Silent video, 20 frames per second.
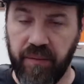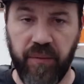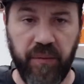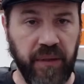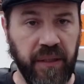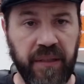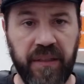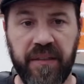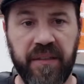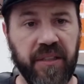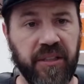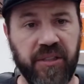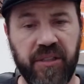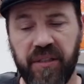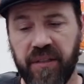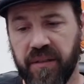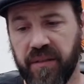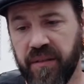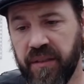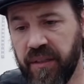in
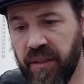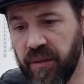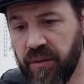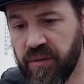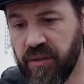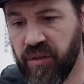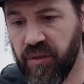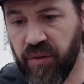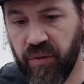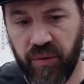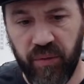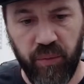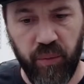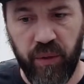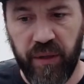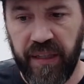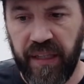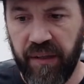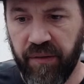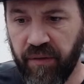addition, you know, to
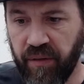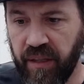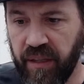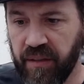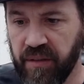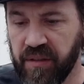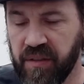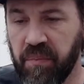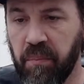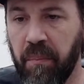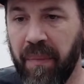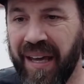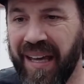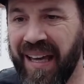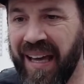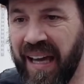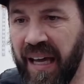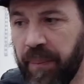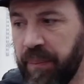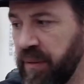whatever else may
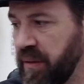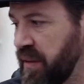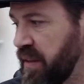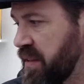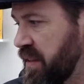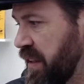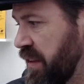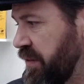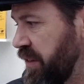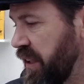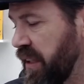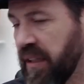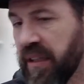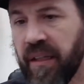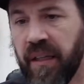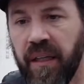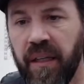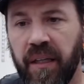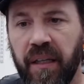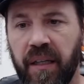happen this evening,
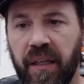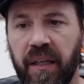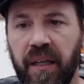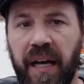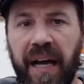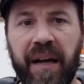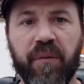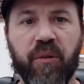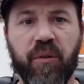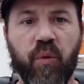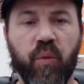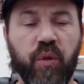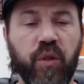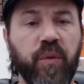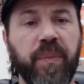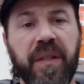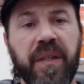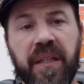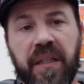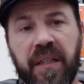uh, Ira will
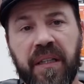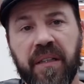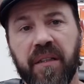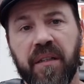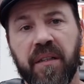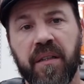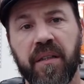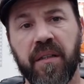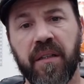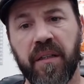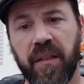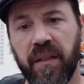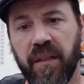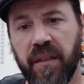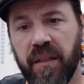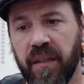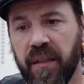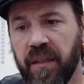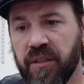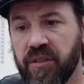be here
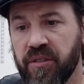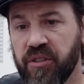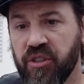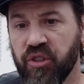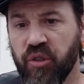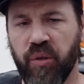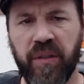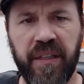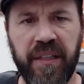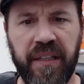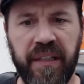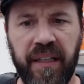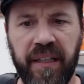uh, uh, shortly.